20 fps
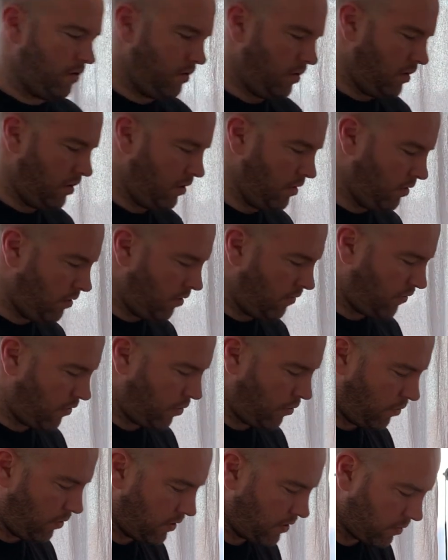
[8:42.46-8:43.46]
And of
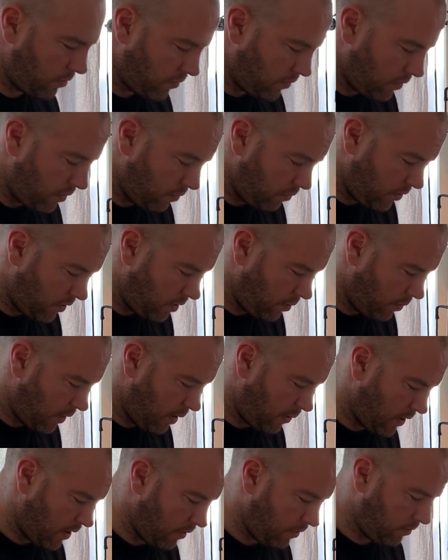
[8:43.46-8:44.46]
course, with the
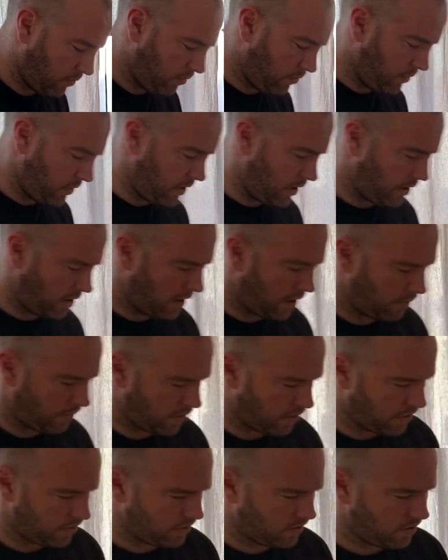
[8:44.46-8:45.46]
Bubba, we're going to keep
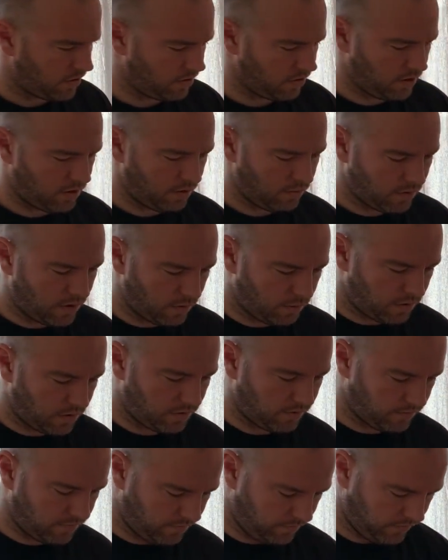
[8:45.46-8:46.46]
those anyway,
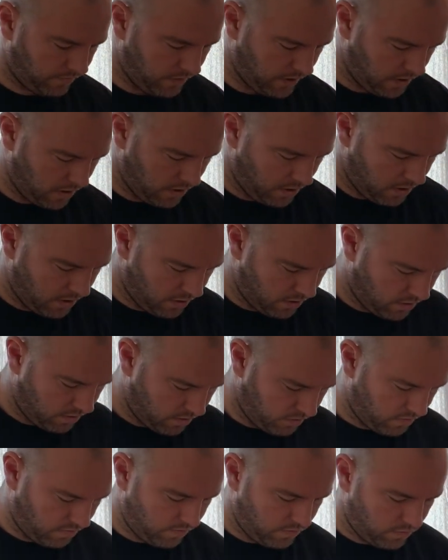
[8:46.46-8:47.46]
but
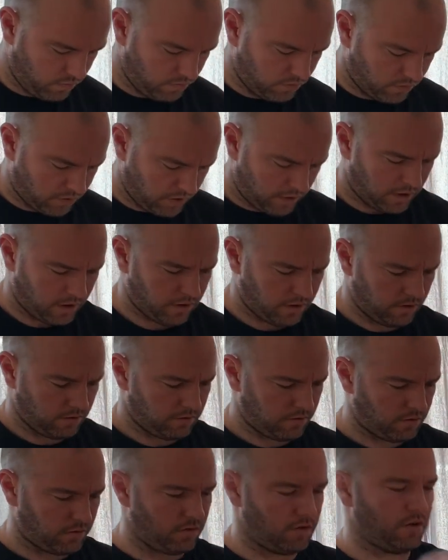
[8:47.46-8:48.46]
if you're out
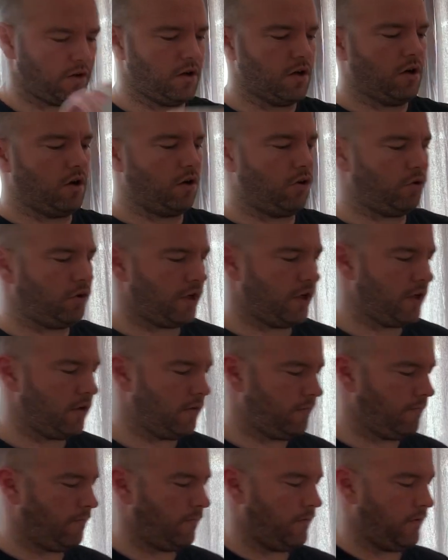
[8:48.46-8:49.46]

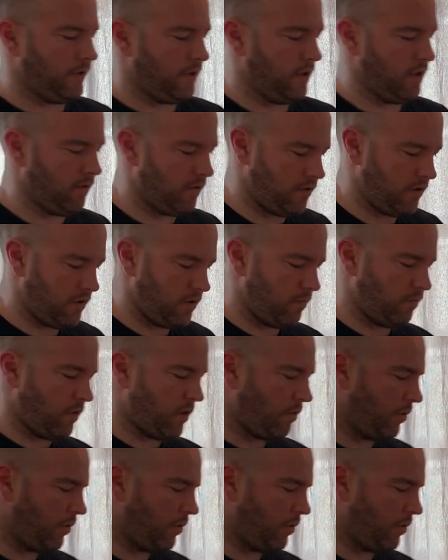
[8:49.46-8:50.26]
looking, it's another thing you might